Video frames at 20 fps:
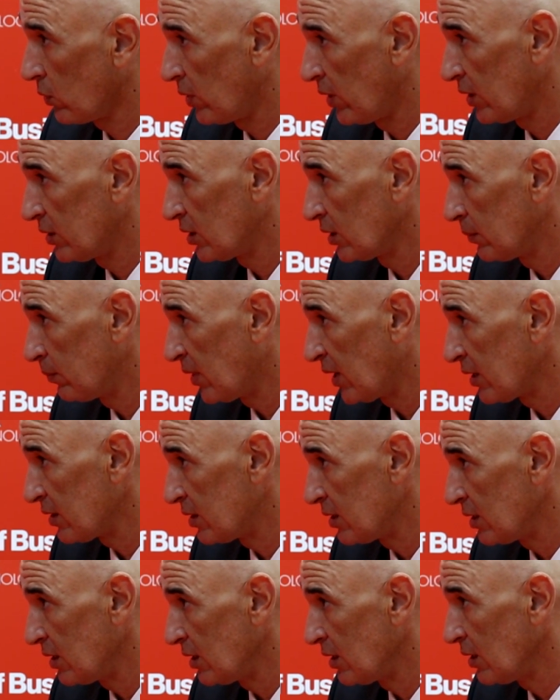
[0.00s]
created by
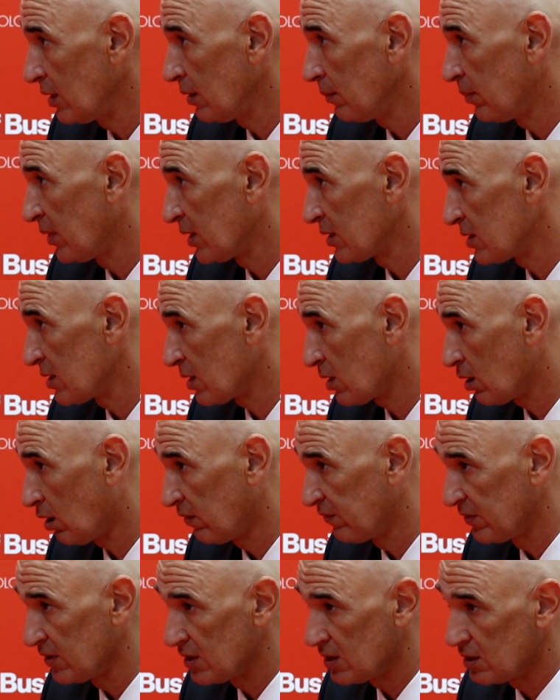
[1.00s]
the
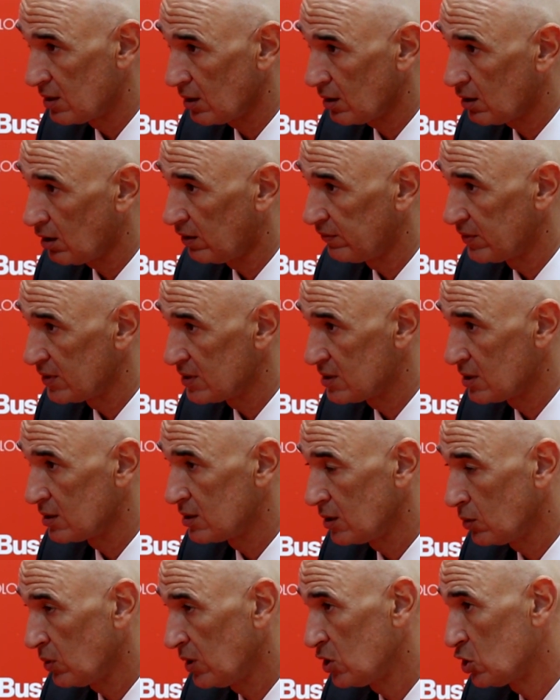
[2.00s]
COVID
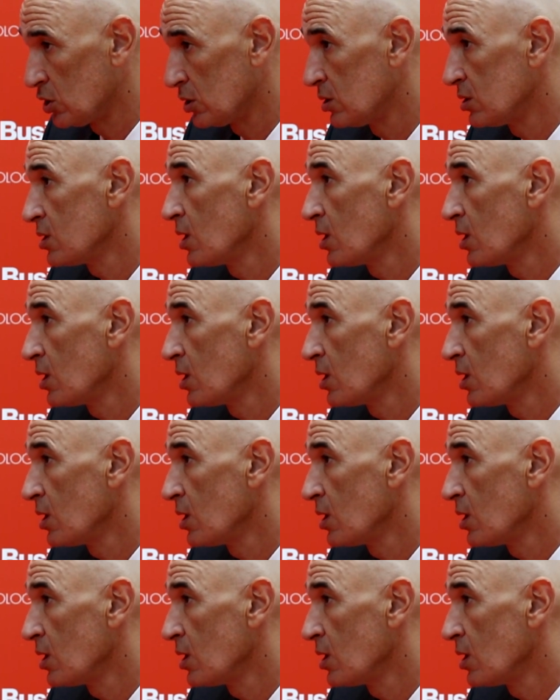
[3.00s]
situation.